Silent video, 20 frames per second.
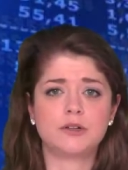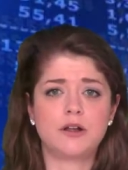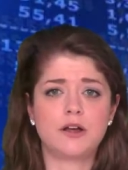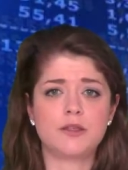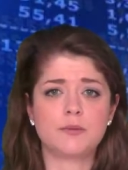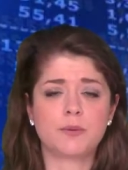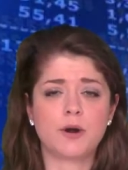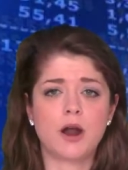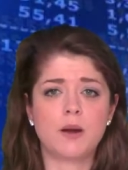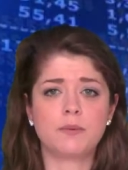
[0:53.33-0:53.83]
on
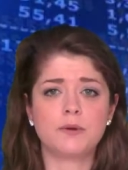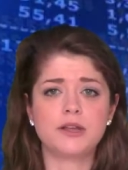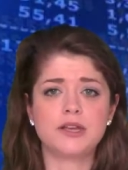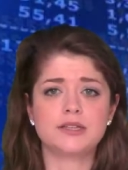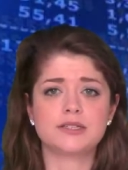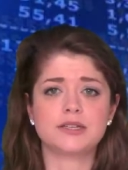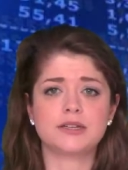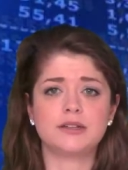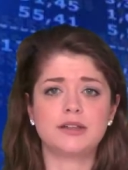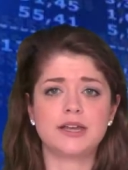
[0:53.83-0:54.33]
the property
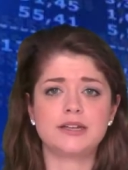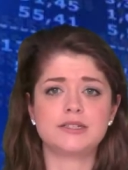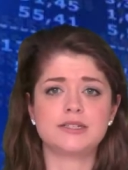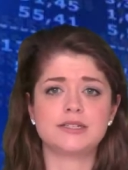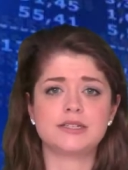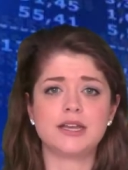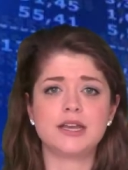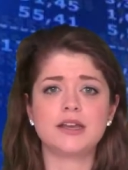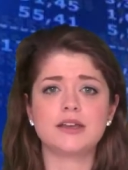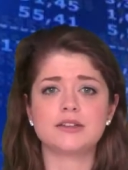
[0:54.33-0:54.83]
is a lead
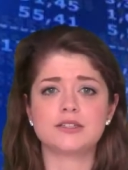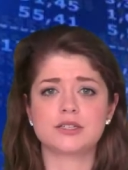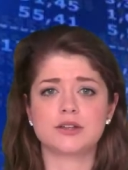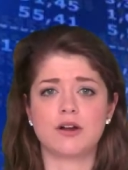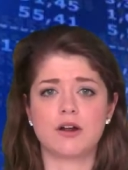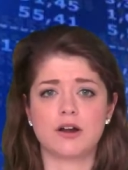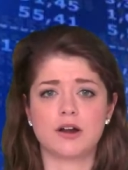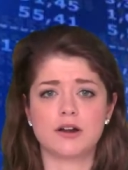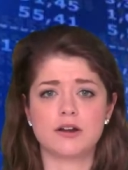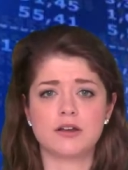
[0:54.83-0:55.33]
zinc
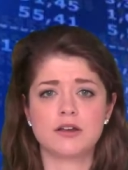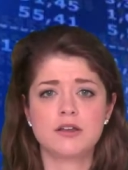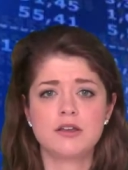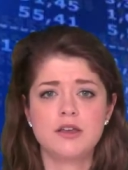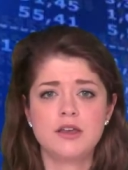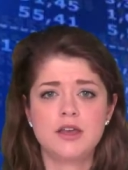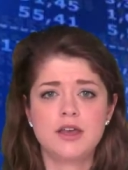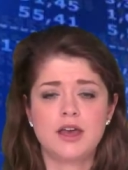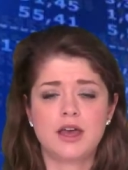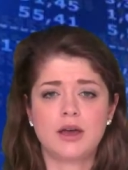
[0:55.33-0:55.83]
skarn.
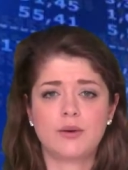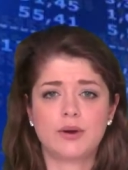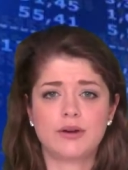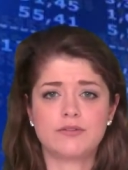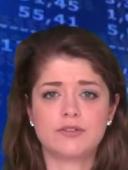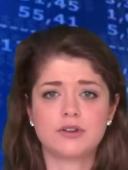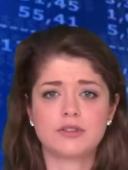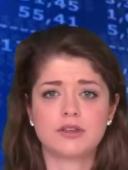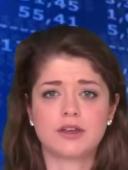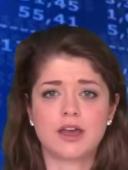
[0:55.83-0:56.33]

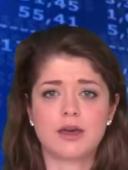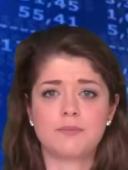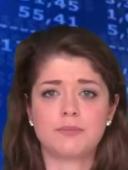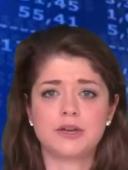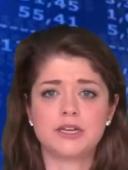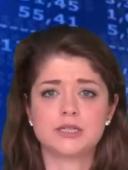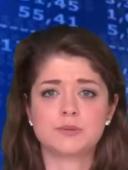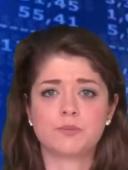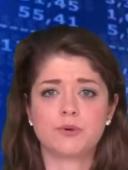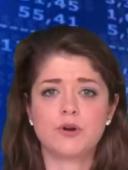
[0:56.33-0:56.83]
However, the
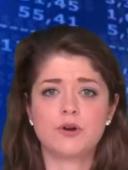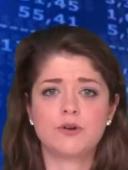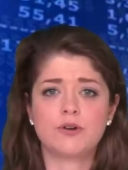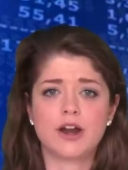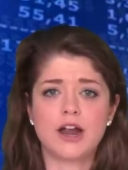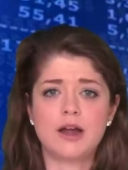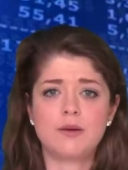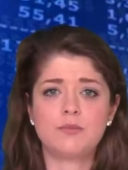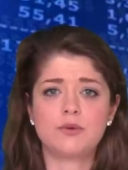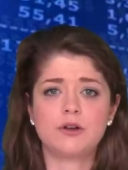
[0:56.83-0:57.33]
company's
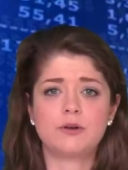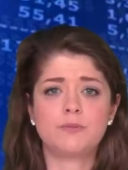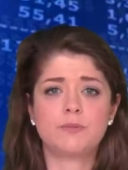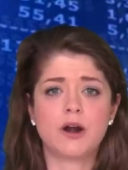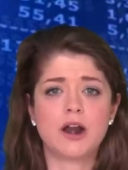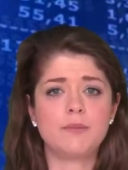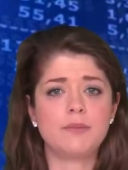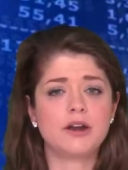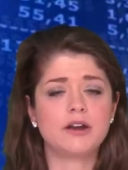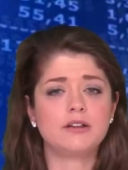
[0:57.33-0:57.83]
program will
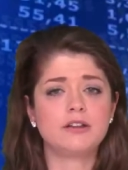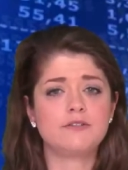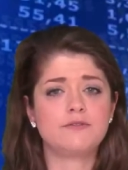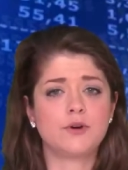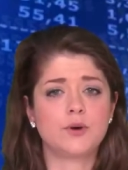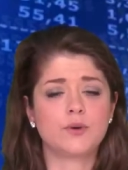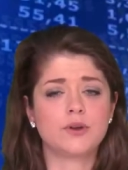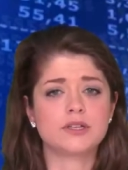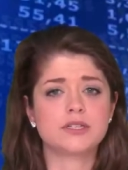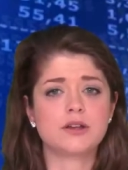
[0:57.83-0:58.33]
primarily
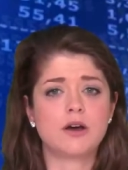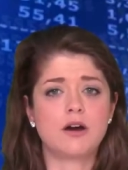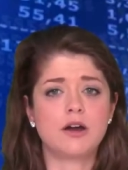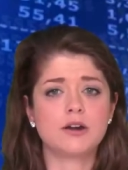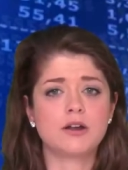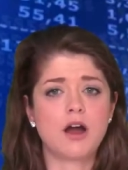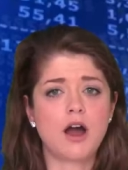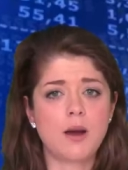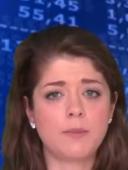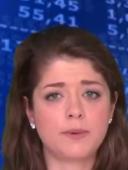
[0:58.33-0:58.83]
focus on
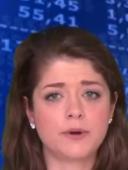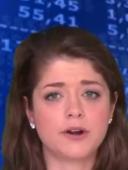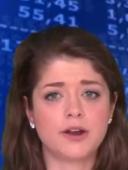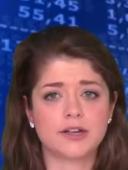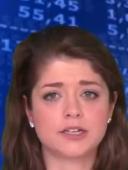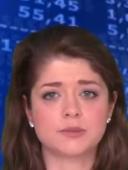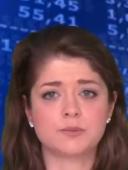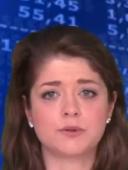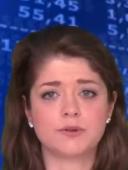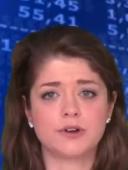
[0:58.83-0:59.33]
copper
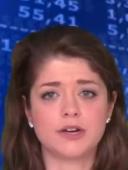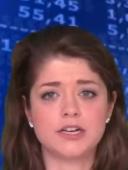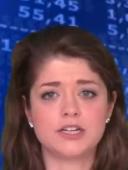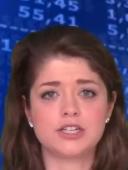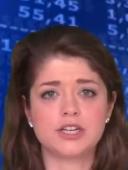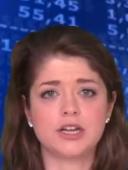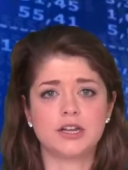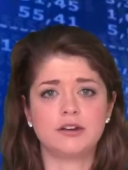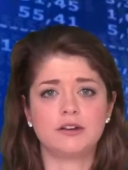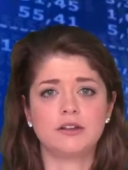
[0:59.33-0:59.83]

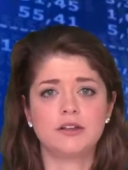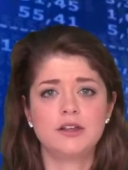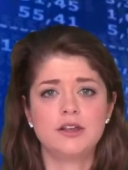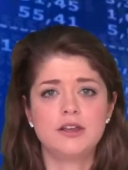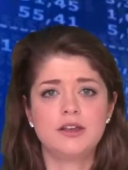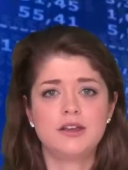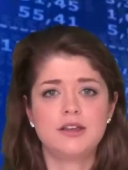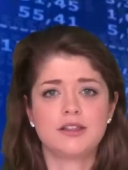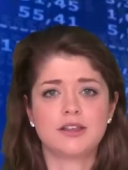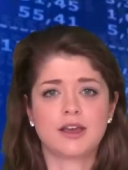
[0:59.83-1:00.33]
exploration.
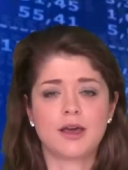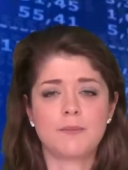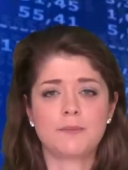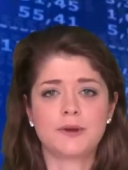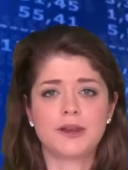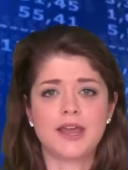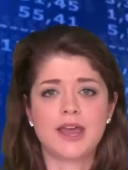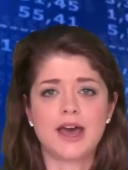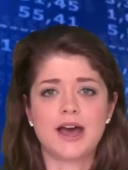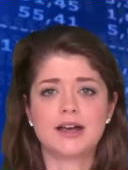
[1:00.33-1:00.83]
The
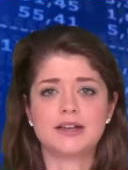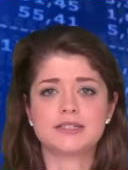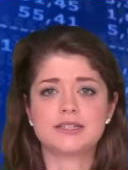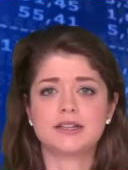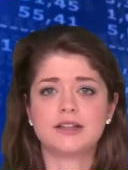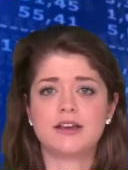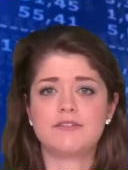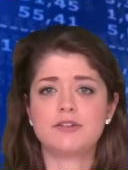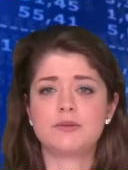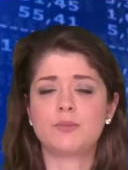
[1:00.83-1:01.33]
company has
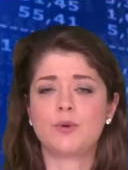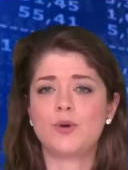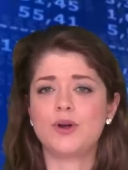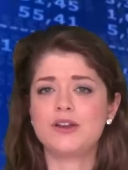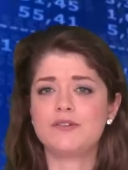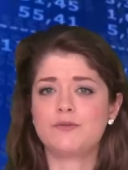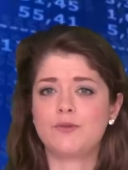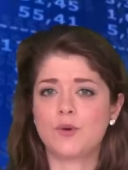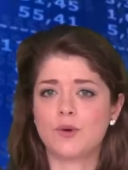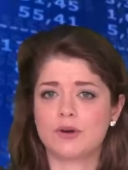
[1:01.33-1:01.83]

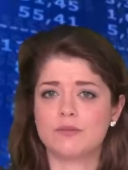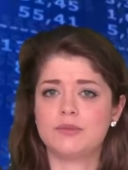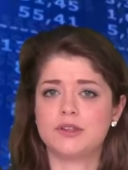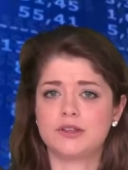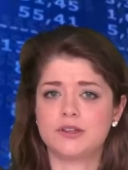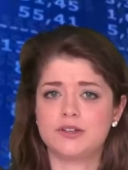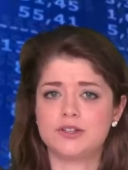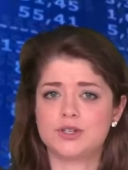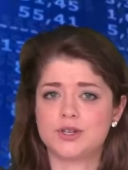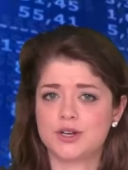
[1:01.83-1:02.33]
11.4
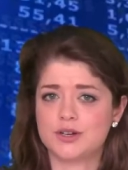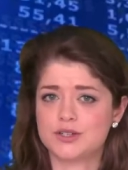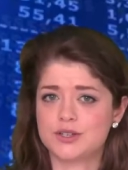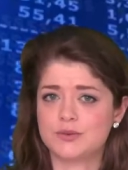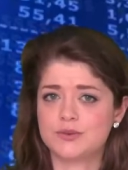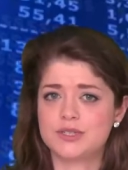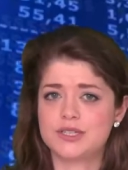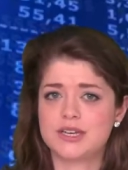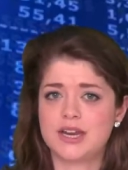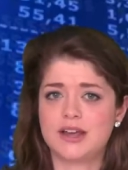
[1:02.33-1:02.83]
million shares
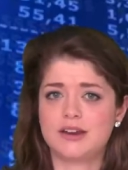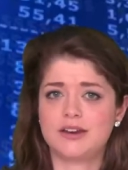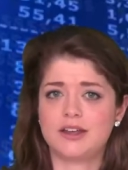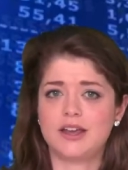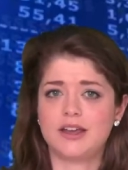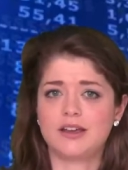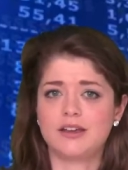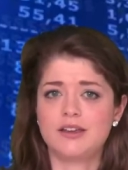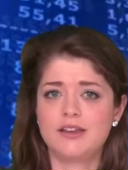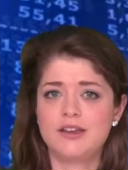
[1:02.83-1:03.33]

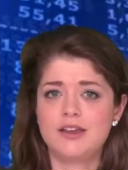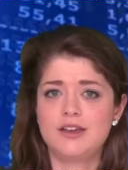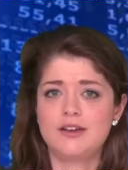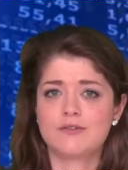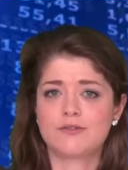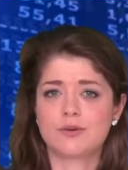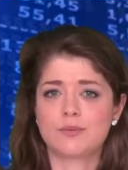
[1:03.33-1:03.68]
outstanding. For